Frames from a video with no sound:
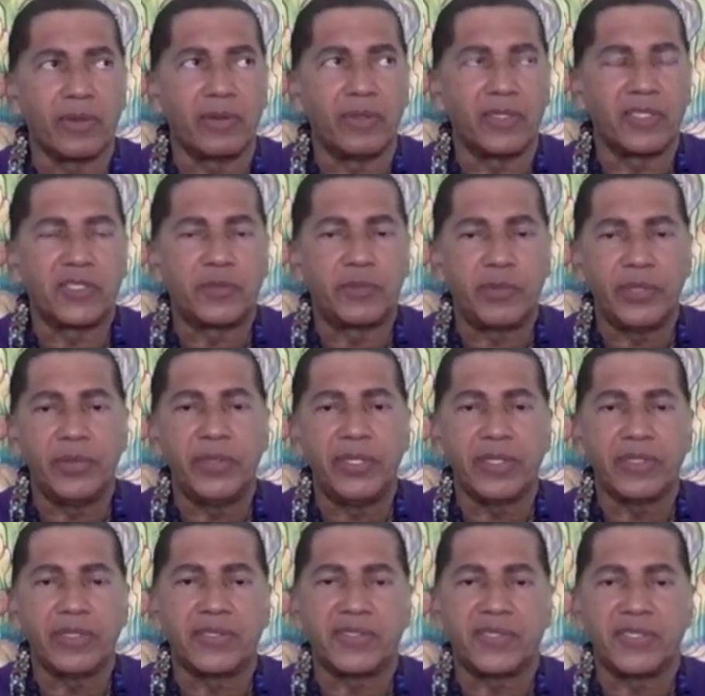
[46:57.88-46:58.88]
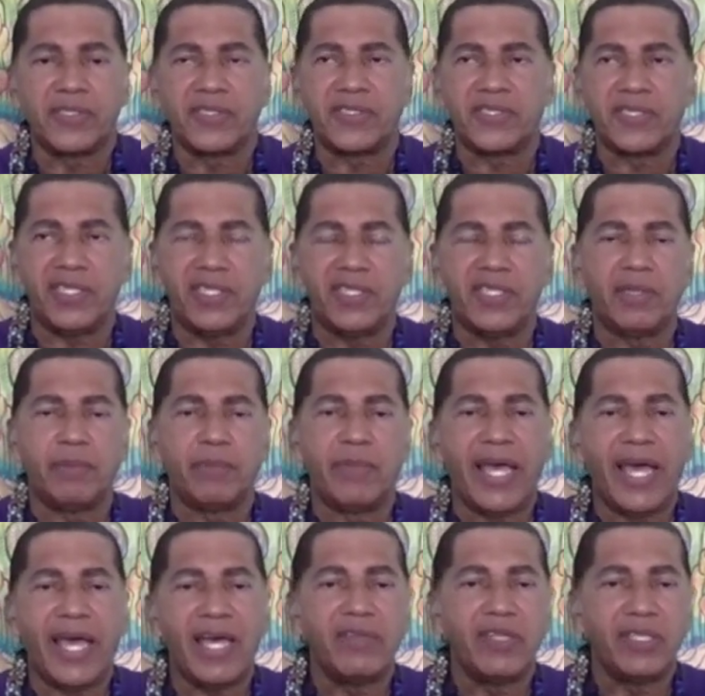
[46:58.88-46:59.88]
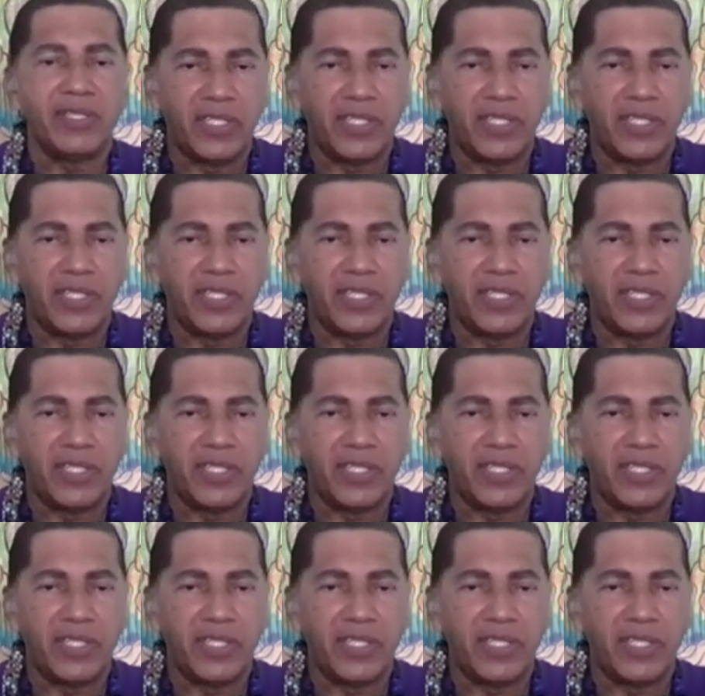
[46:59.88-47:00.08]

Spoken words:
experience to see them having